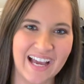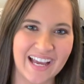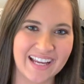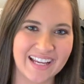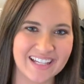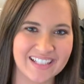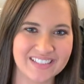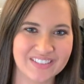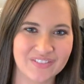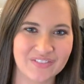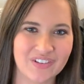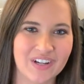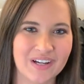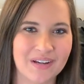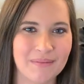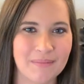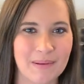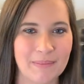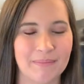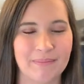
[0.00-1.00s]
Hi guys,
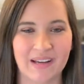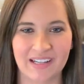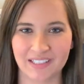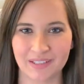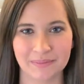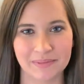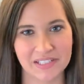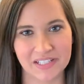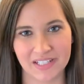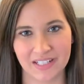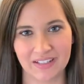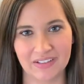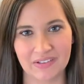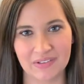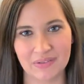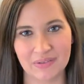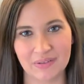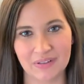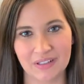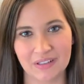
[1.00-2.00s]
welcome back to my
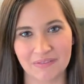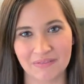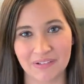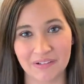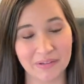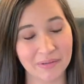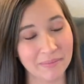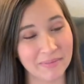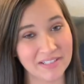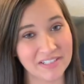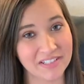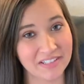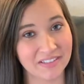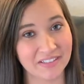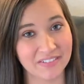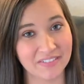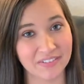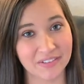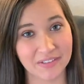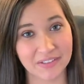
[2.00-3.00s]
channel or welcome to my
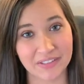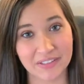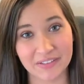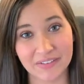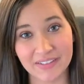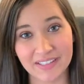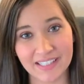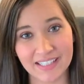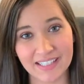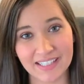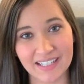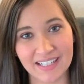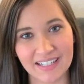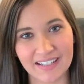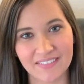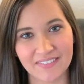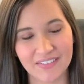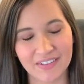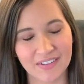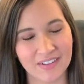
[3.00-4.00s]
channel if you're new here.
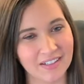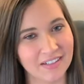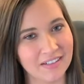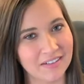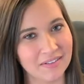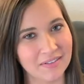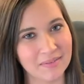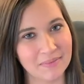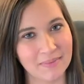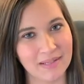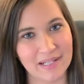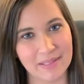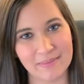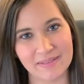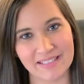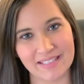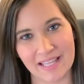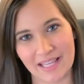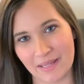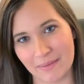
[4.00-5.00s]
If you are new, my name
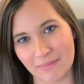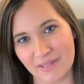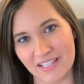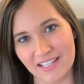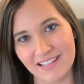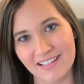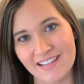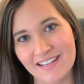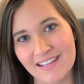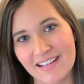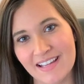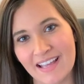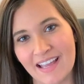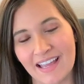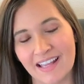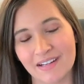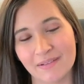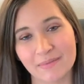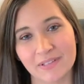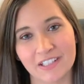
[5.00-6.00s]
is Amy
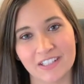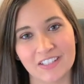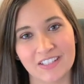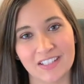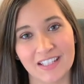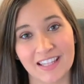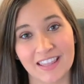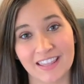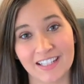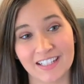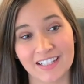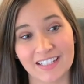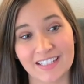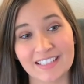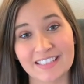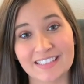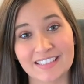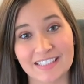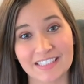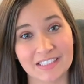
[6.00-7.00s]
and I'm currently
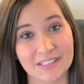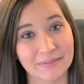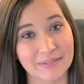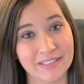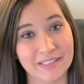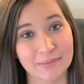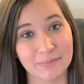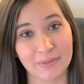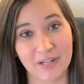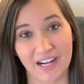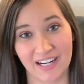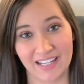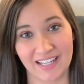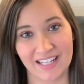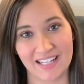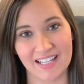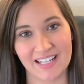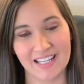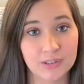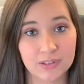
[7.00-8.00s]
36 weeks
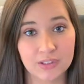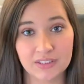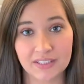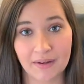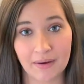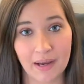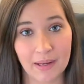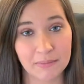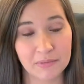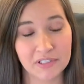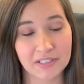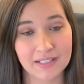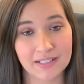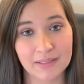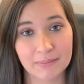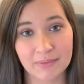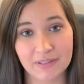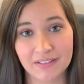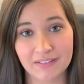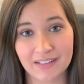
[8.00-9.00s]
pregnant. So I'm just
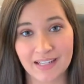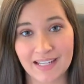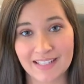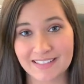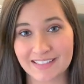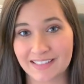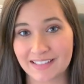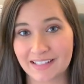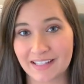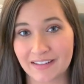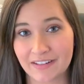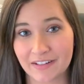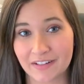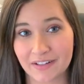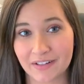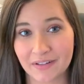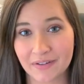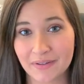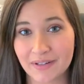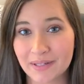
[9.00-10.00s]
gonna bring you guys
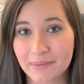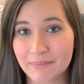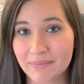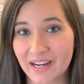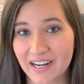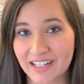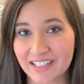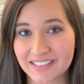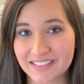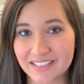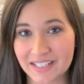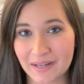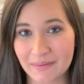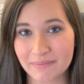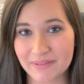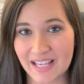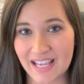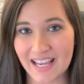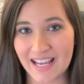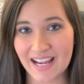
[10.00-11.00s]
another quick pregnancy
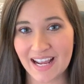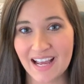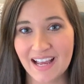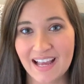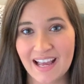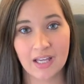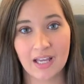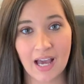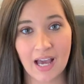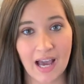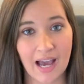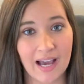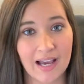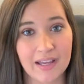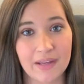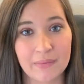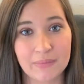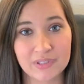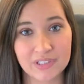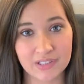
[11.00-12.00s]
update.
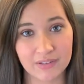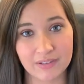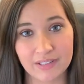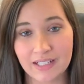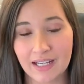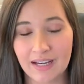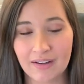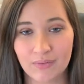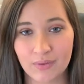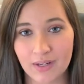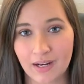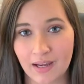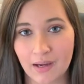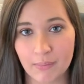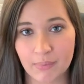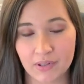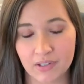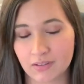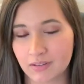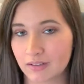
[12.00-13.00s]
I was going to have one
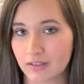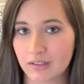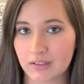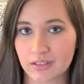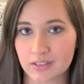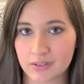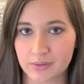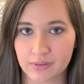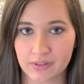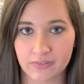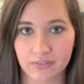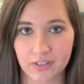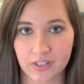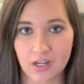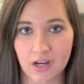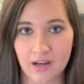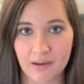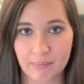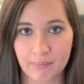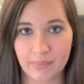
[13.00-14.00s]
up earlier this week for
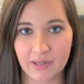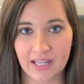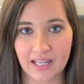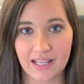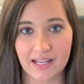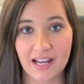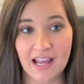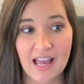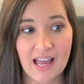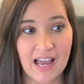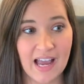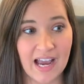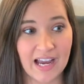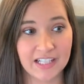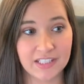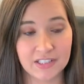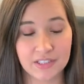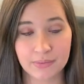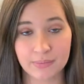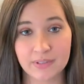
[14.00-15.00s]
y'all, but
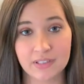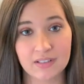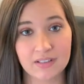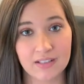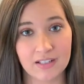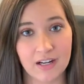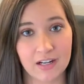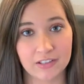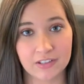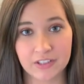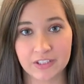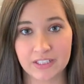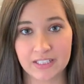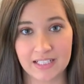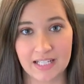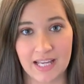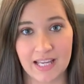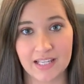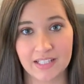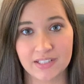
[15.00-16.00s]
I just went to the doctor
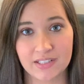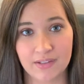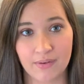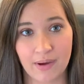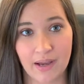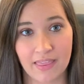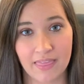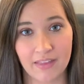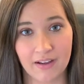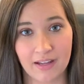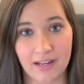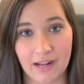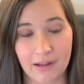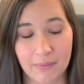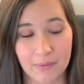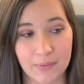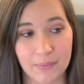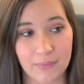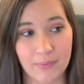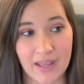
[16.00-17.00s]
today, so I thought I
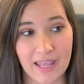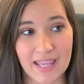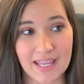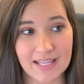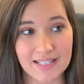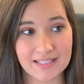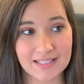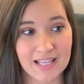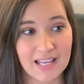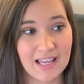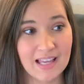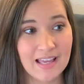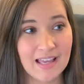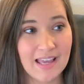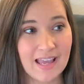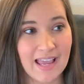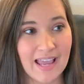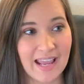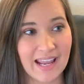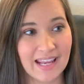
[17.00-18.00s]
would wait
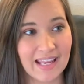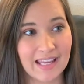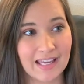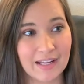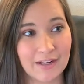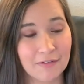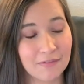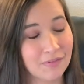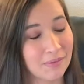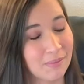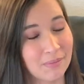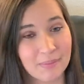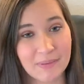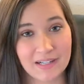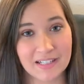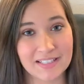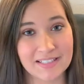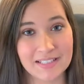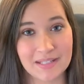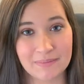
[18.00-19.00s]
and film the
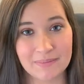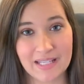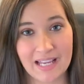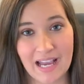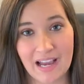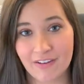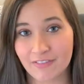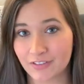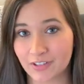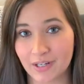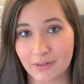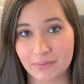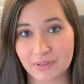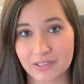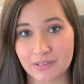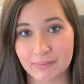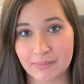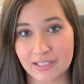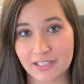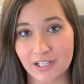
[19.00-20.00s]
pregnancy update after I
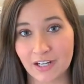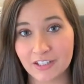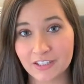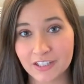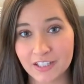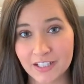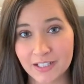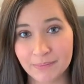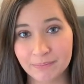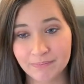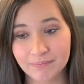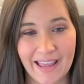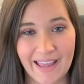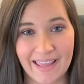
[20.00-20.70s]
went to my doctor.